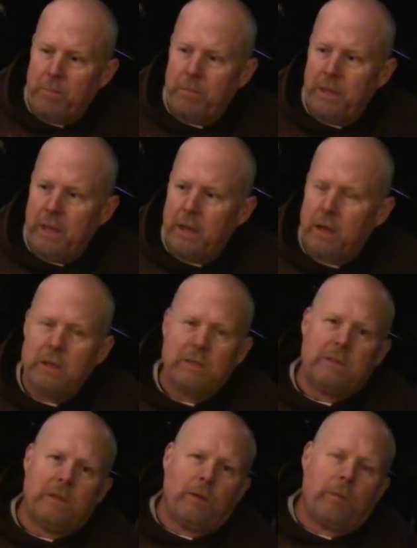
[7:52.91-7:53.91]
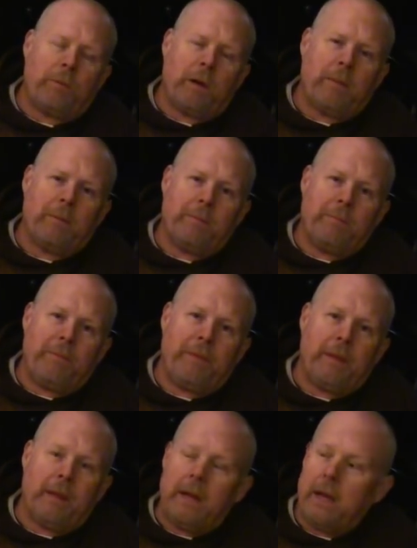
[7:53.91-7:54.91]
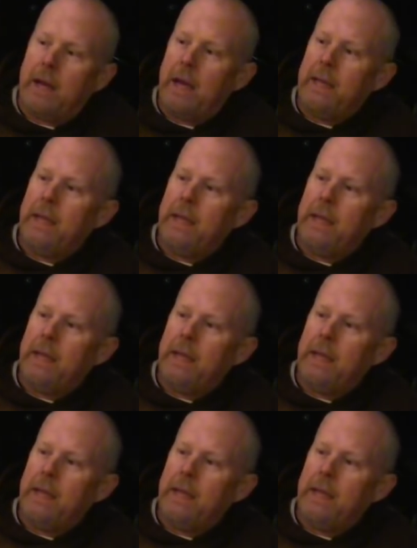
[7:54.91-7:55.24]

But that causes a little problem. I